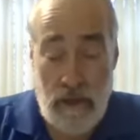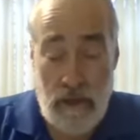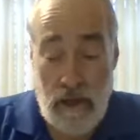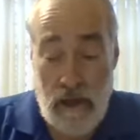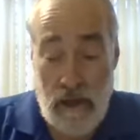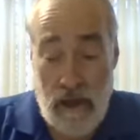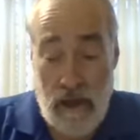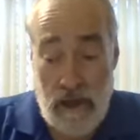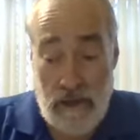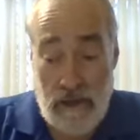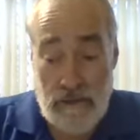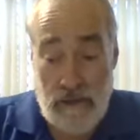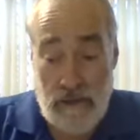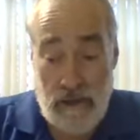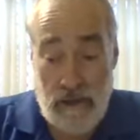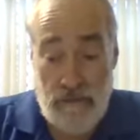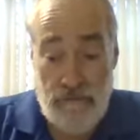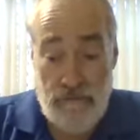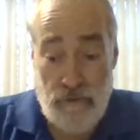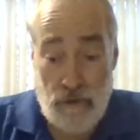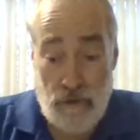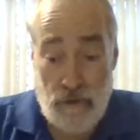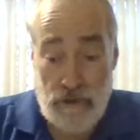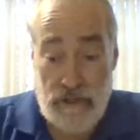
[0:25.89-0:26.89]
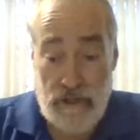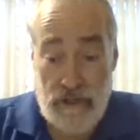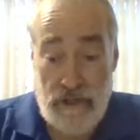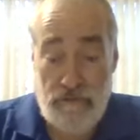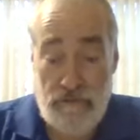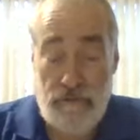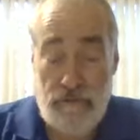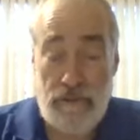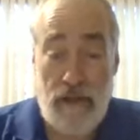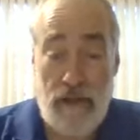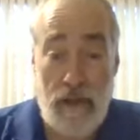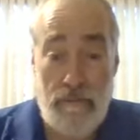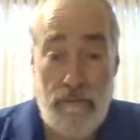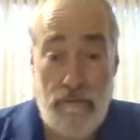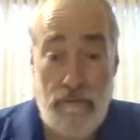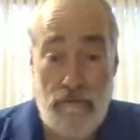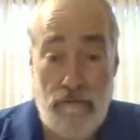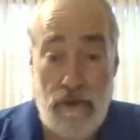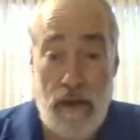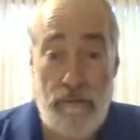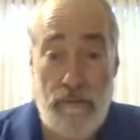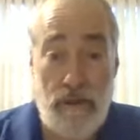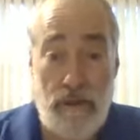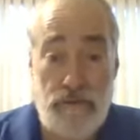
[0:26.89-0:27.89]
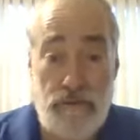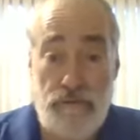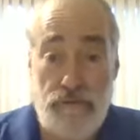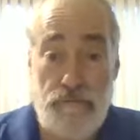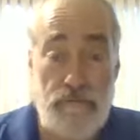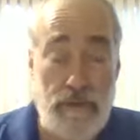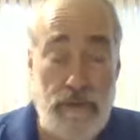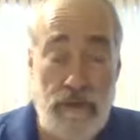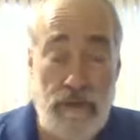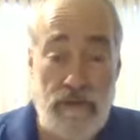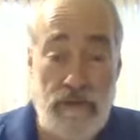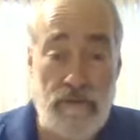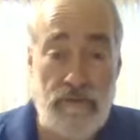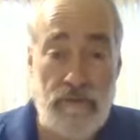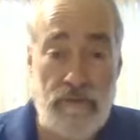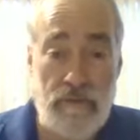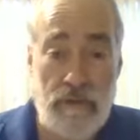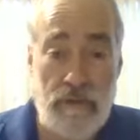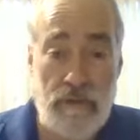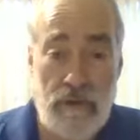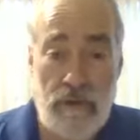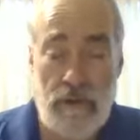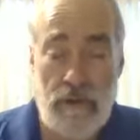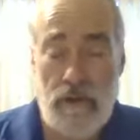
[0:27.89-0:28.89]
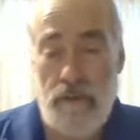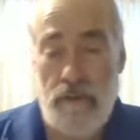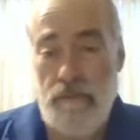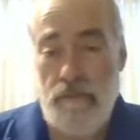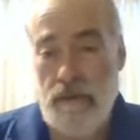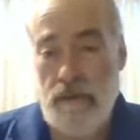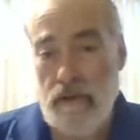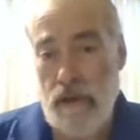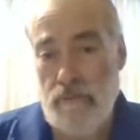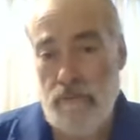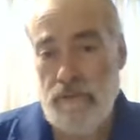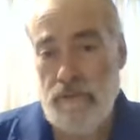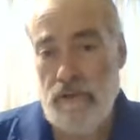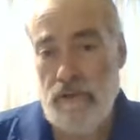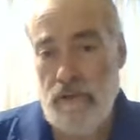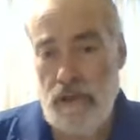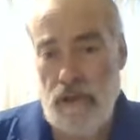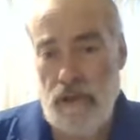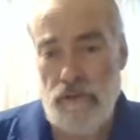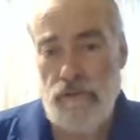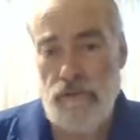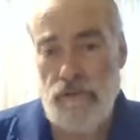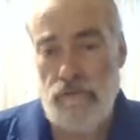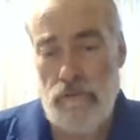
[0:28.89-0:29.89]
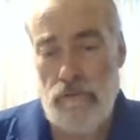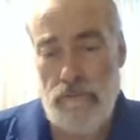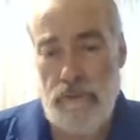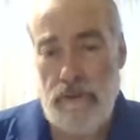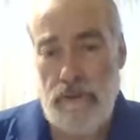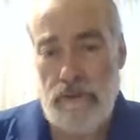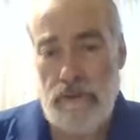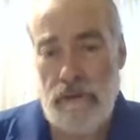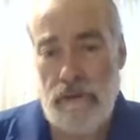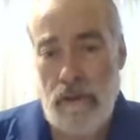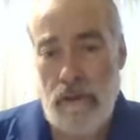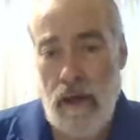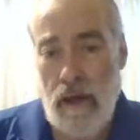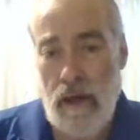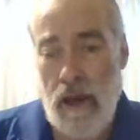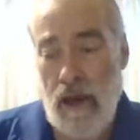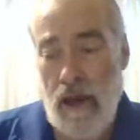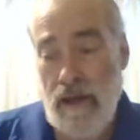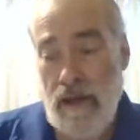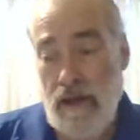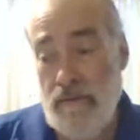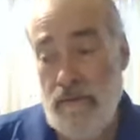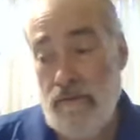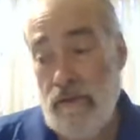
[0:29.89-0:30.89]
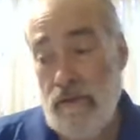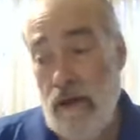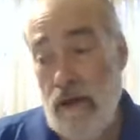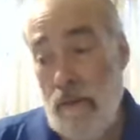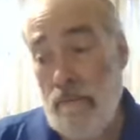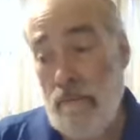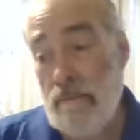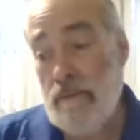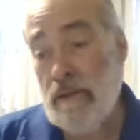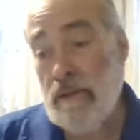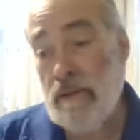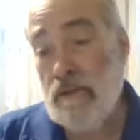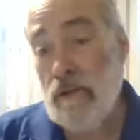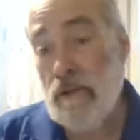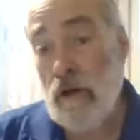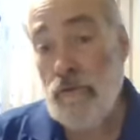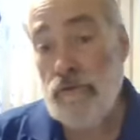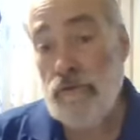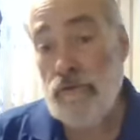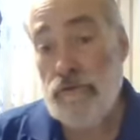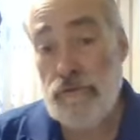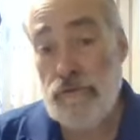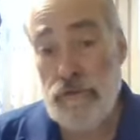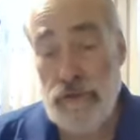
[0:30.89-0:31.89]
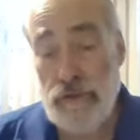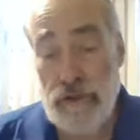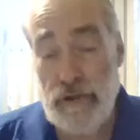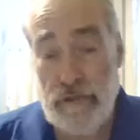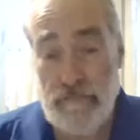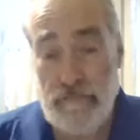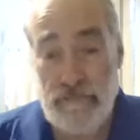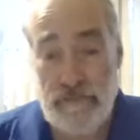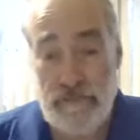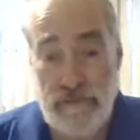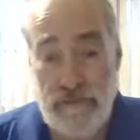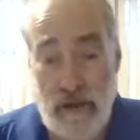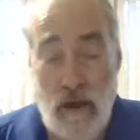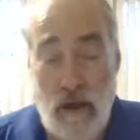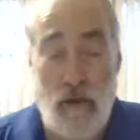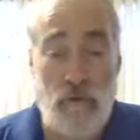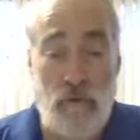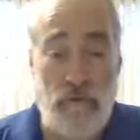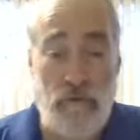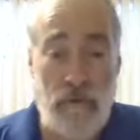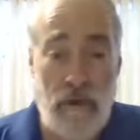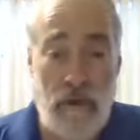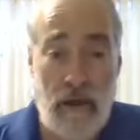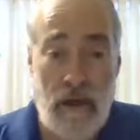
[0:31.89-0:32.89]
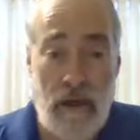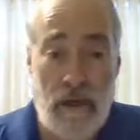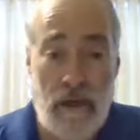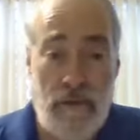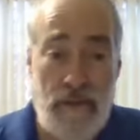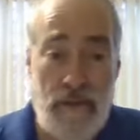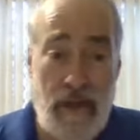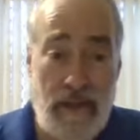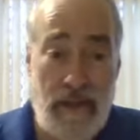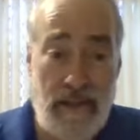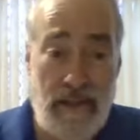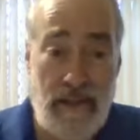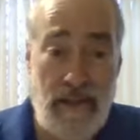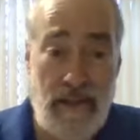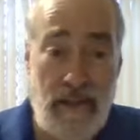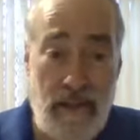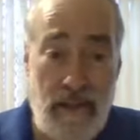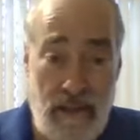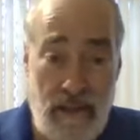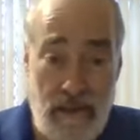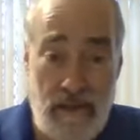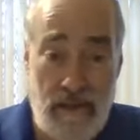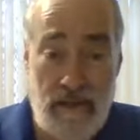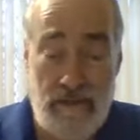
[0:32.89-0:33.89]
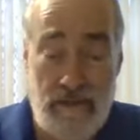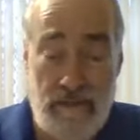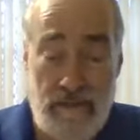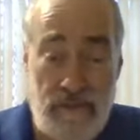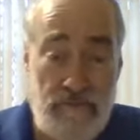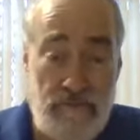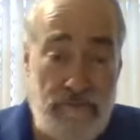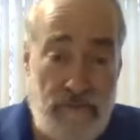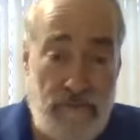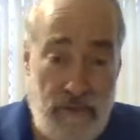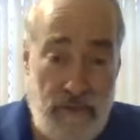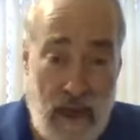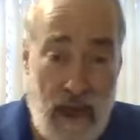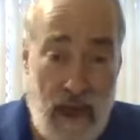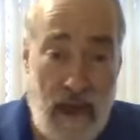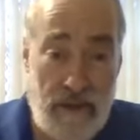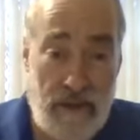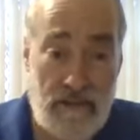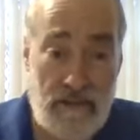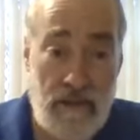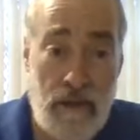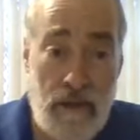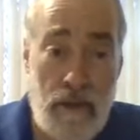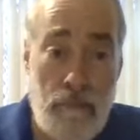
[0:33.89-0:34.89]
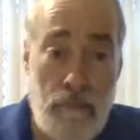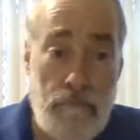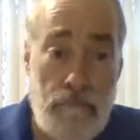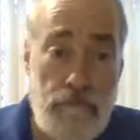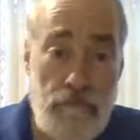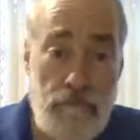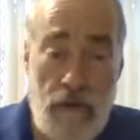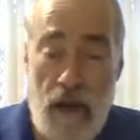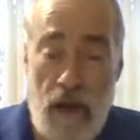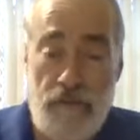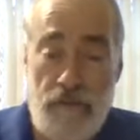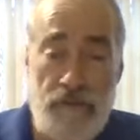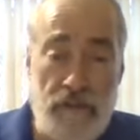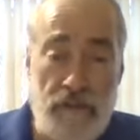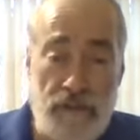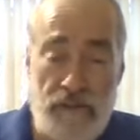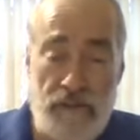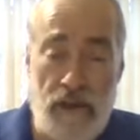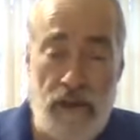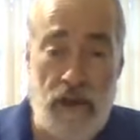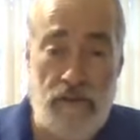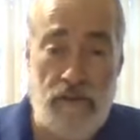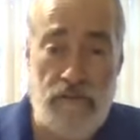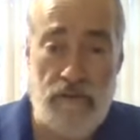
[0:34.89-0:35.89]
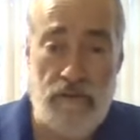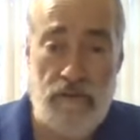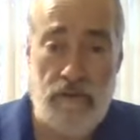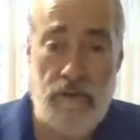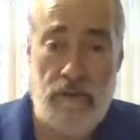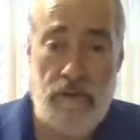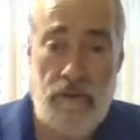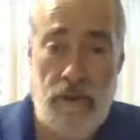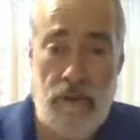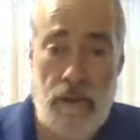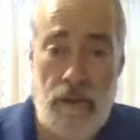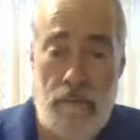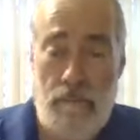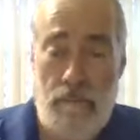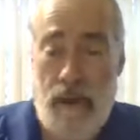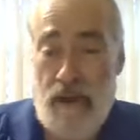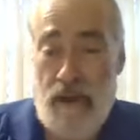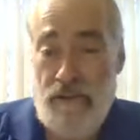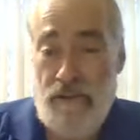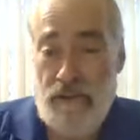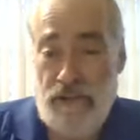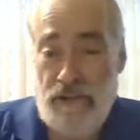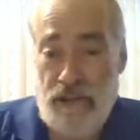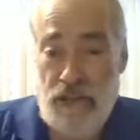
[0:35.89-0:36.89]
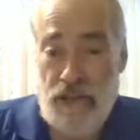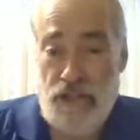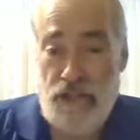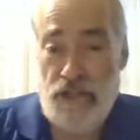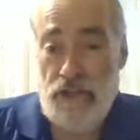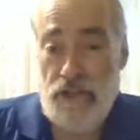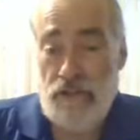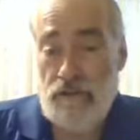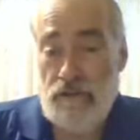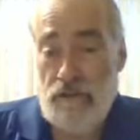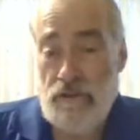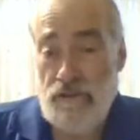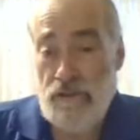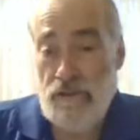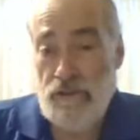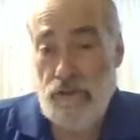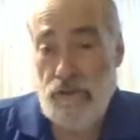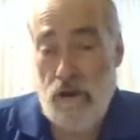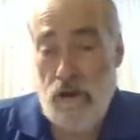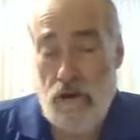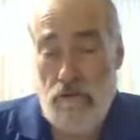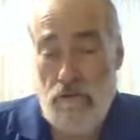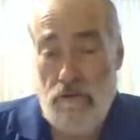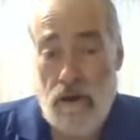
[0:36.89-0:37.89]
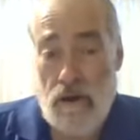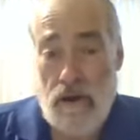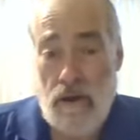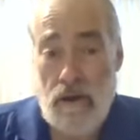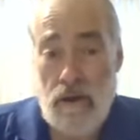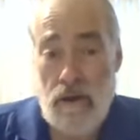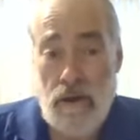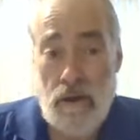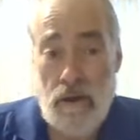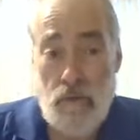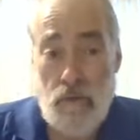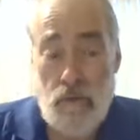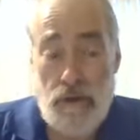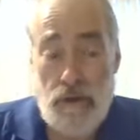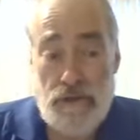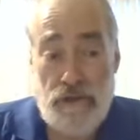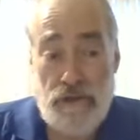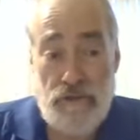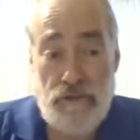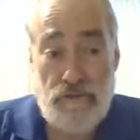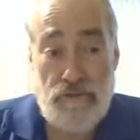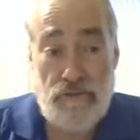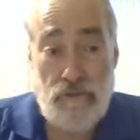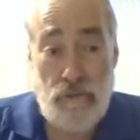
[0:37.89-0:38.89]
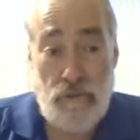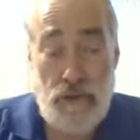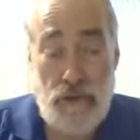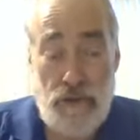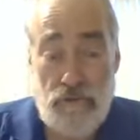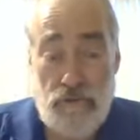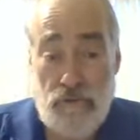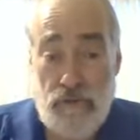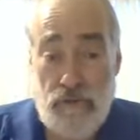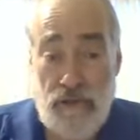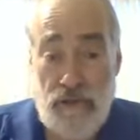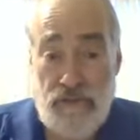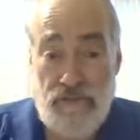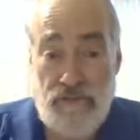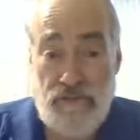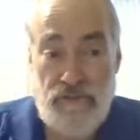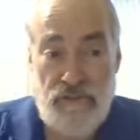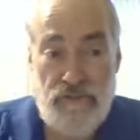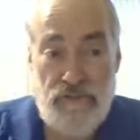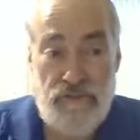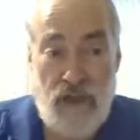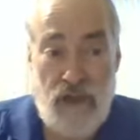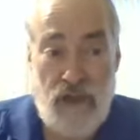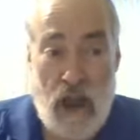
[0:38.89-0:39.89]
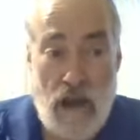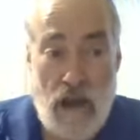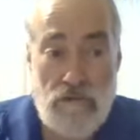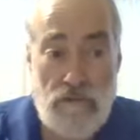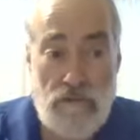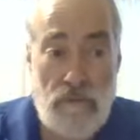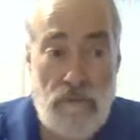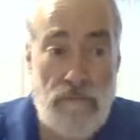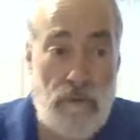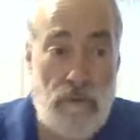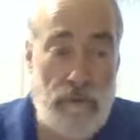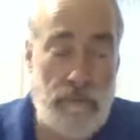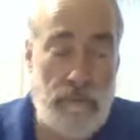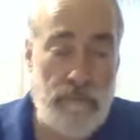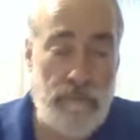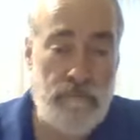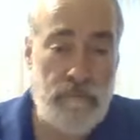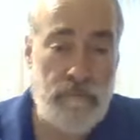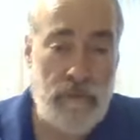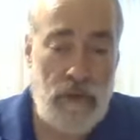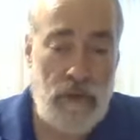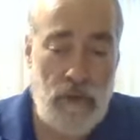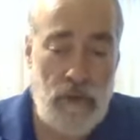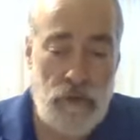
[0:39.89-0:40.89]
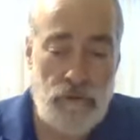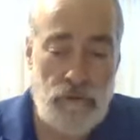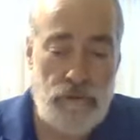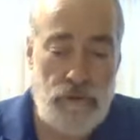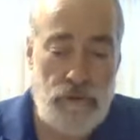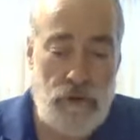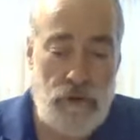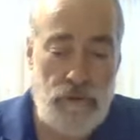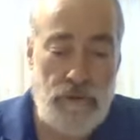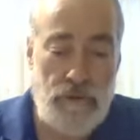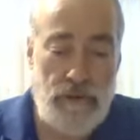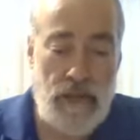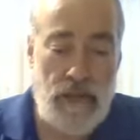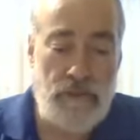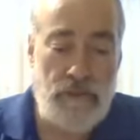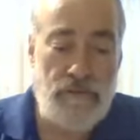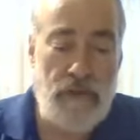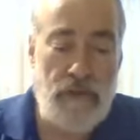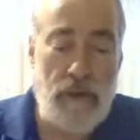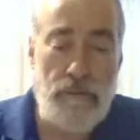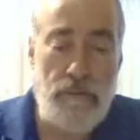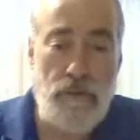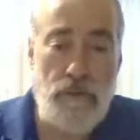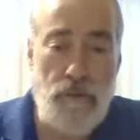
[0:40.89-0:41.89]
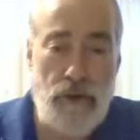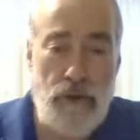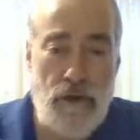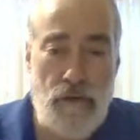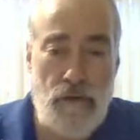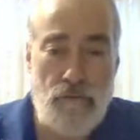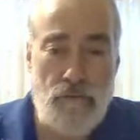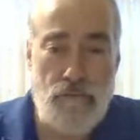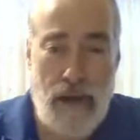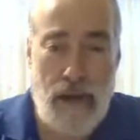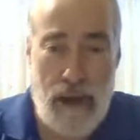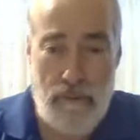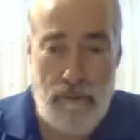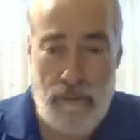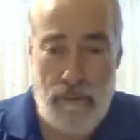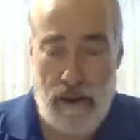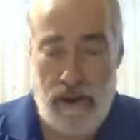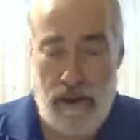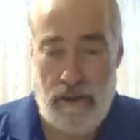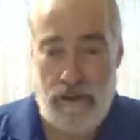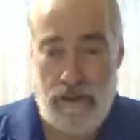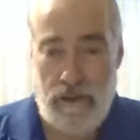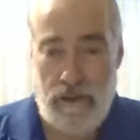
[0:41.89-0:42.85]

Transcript: And unfortunately, every time a rabbi speaks, he becomes an instrument, even unbeknownst to himself, that he is, in fact, proselytizing by the teachings of the Torah, which is, is, is desirable. So the next time you hear a rabbi,